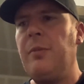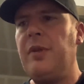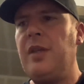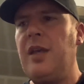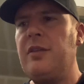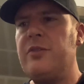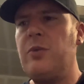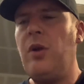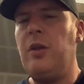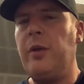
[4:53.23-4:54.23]
the act of
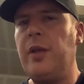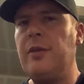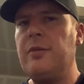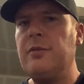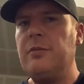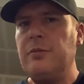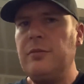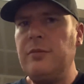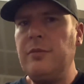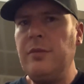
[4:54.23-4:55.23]
swallowing
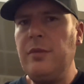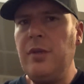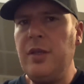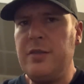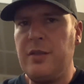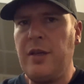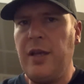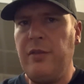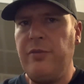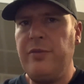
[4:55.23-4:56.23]
is kind
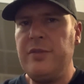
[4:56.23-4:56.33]
of